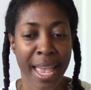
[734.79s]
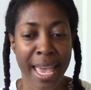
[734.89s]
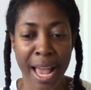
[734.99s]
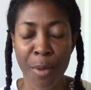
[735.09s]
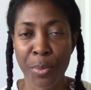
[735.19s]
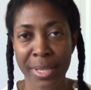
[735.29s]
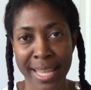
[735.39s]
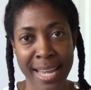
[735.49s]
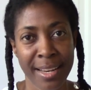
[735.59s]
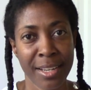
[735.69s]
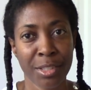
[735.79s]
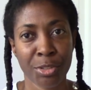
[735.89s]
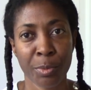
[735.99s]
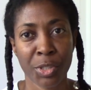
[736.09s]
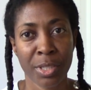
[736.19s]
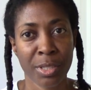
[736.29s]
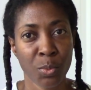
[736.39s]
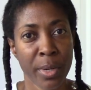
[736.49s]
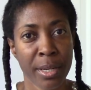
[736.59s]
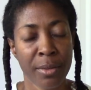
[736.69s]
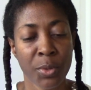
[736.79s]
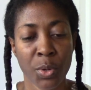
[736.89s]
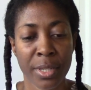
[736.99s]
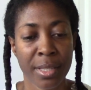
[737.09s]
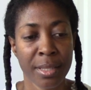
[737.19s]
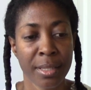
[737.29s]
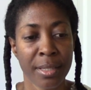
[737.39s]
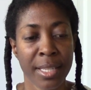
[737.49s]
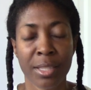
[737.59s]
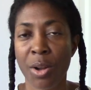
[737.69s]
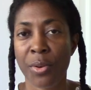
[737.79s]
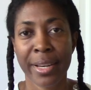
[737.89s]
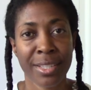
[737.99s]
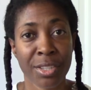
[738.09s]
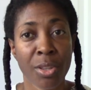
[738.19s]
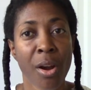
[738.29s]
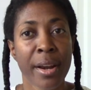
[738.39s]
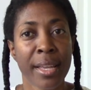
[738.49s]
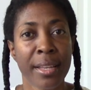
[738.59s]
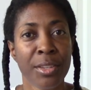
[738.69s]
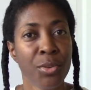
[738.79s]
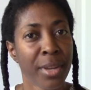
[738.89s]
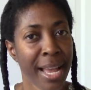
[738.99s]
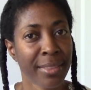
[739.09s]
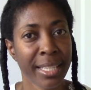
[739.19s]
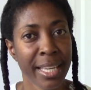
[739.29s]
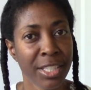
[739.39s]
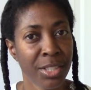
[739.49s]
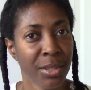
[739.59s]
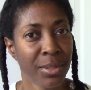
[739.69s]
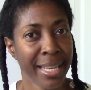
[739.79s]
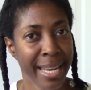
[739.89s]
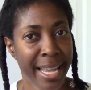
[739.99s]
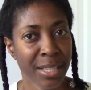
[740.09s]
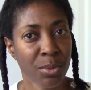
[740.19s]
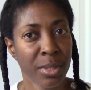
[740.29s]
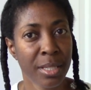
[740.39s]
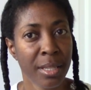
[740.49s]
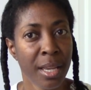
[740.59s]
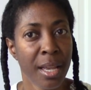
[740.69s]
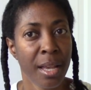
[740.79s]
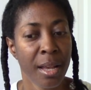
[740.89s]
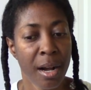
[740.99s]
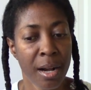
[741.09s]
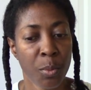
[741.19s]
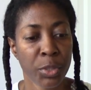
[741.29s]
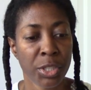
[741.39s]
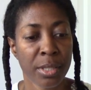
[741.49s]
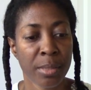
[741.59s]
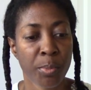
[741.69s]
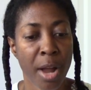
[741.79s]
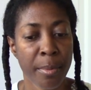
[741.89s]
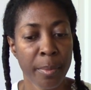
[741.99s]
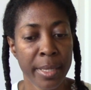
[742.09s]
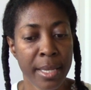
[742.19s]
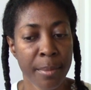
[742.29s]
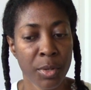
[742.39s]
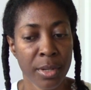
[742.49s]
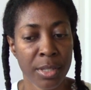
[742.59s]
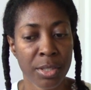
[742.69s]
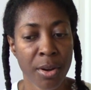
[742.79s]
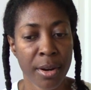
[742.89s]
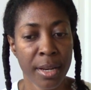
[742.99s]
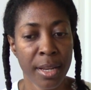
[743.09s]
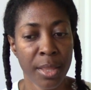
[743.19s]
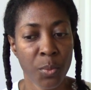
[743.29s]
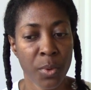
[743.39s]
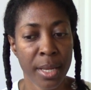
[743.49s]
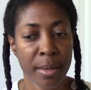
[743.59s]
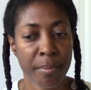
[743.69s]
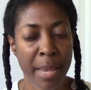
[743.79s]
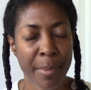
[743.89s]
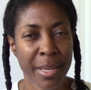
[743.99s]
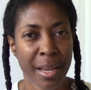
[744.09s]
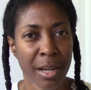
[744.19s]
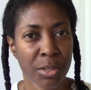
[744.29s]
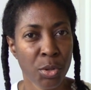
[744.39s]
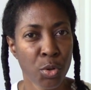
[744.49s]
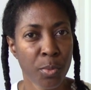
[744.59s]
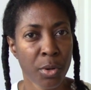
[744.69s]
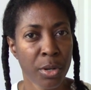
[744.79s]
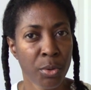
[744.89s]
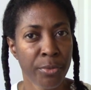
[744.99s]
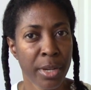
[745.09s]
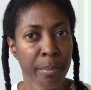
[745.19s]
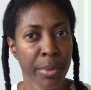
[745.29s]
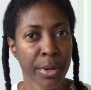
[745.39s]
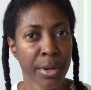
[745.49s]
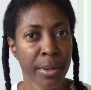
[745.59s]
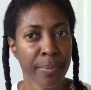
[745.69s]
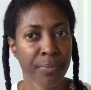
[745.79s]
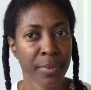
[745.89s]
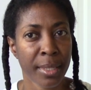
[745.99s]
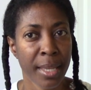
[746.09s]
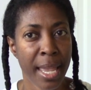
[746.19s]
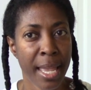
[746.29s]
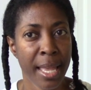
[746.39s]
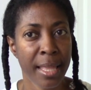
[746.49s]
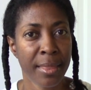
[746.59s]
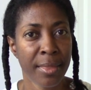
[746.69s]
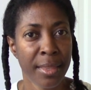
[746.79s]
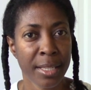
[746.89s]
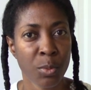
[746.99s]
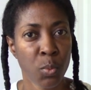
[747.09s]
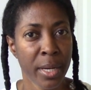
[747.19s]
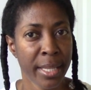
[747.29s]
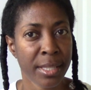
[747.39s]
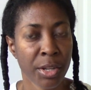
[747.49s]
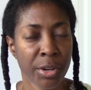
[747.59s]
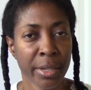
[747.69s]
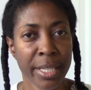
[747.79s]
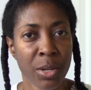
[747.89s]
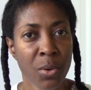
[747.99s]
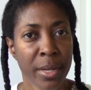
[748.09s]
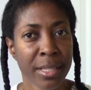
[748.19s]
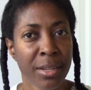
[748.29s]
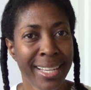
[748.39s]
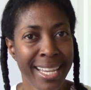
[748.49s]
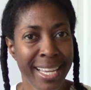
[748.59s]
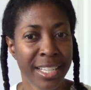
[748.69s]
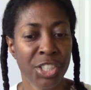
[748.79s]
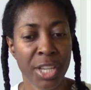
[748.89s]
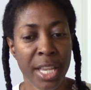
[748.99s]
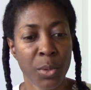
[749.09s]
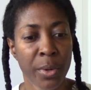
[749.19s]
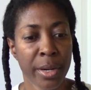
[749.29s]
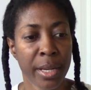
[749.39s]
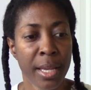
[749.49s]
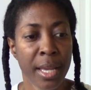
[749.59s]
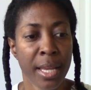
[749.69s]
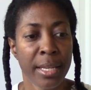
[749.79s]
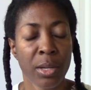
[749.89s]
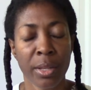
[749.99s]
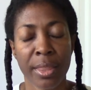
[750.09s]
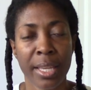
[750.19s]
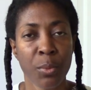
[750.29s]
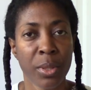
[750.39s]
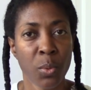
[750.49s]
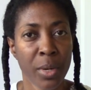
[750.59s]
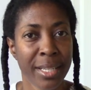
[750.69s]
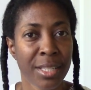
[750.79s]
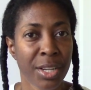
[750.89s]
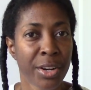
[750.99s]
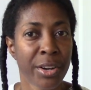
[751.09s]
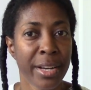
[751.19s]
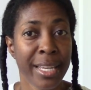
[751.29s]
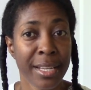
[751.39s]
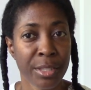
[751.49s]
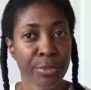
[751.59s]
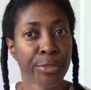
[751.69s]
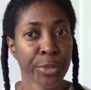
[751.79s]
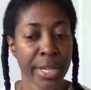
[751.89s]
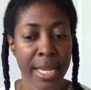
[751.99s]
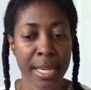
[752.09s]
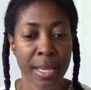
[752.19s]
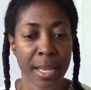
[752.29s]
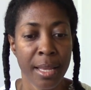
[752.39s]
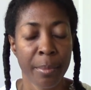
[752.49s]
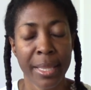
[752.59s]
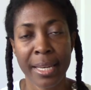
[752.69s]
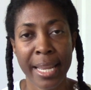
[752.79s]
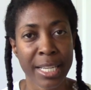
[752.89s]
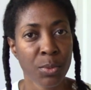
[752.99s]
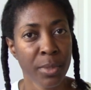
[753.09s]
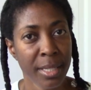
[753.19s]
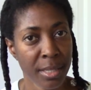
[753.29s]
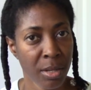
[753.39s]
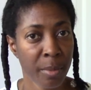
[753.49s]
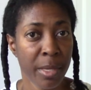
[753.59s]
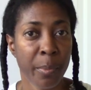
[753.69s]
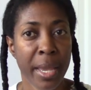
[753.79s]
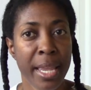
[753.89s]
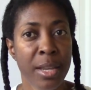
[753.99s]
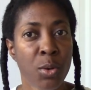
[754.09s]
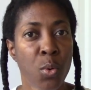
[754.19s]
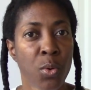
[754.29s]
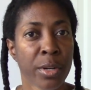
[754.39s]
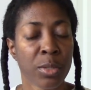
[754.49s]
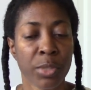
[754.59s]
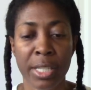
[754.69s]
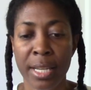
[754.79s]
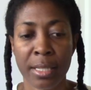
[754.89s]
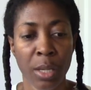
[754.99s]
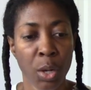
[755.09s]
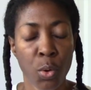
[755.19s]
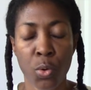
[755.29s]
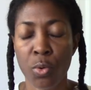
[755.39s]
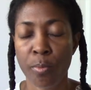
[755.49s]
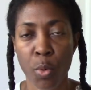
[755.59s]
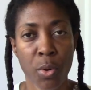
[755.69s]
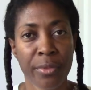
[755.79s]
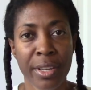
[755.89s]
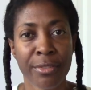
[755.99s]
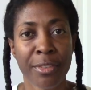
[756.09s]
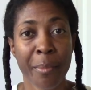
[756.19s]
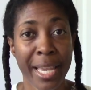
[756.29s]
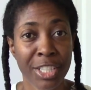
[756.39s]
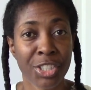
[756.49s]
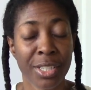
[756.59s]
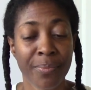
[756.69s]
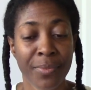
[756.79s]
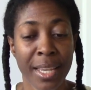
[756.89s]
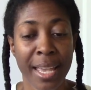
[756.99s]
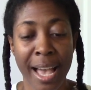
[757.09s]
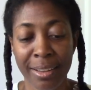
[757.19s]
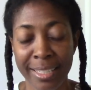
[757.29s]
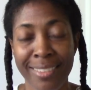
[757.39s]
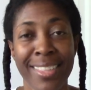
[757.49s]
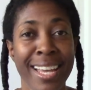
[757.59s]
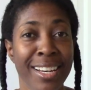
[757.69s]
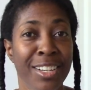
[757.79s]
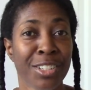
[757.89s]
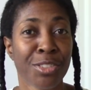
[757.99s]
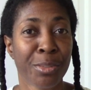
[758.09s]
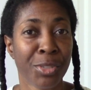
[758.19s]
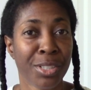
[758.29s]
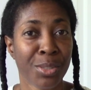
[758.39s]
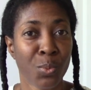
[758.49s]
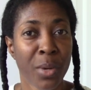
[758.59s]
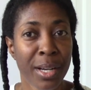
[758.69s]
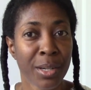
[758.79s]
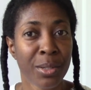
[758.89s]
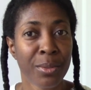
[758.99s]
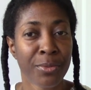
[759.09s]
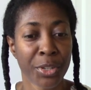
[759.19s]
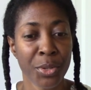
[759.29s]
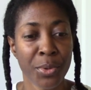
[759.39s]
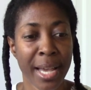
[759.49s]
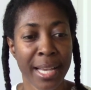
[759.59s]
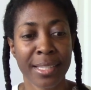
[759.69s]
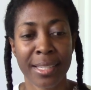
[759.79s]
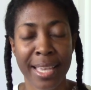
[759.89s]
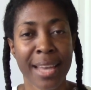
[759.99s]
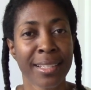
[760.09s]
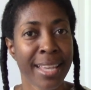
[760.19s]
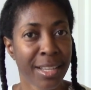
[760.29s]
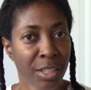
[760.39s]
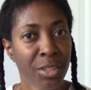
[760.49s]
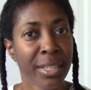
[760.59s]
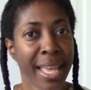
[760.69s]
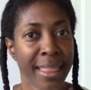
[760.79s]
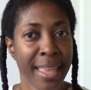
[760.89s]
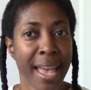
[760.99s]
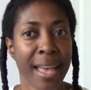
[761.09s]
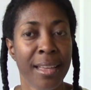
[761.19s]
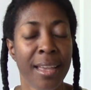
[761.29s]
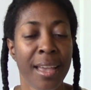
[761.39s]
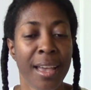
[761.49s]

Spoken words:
And I'll put that in the description as well. Of course, it's already started. You're going to have to catch it on the next one, which is probably, I'm going to start another one maybe in October or November. And this one that's currently going is going to end in January. The only thing with the one that's current, it is free, but the next one is going to be a paid course, which has a load more of information. I'll leave that in the description as well for you guys to kind of take a look at that.